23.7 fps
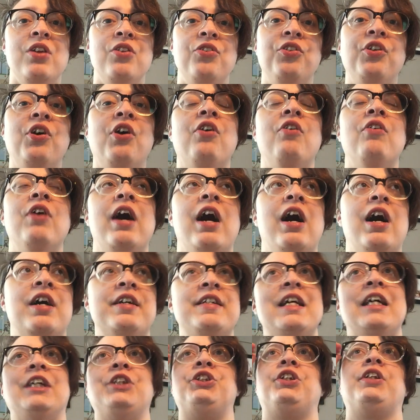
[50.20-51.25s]
So uh,
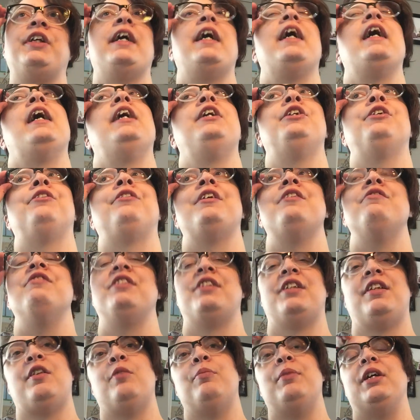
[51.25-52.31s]
naturally, I had to
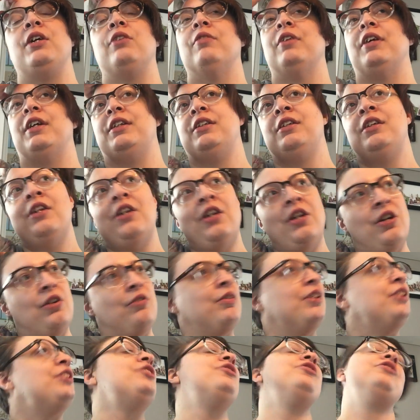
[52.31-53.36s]
revisit the big one,
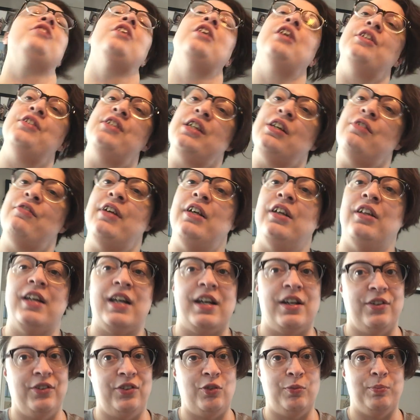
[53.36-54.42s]
which is The Haunting of Hill
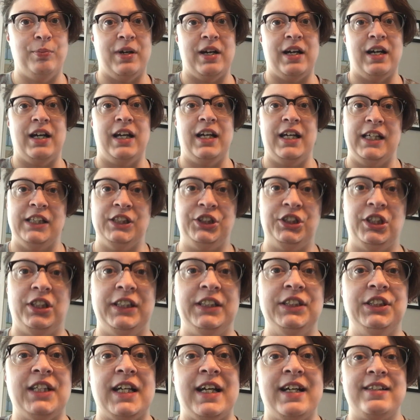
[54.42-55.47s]
House by
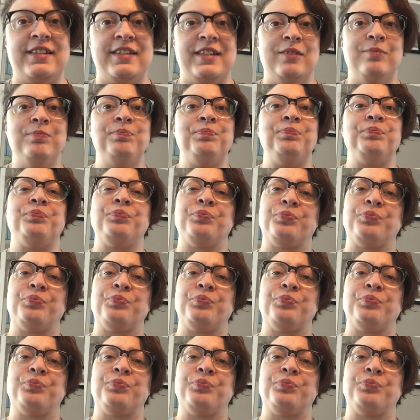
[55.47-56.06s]
Shirley Jackson,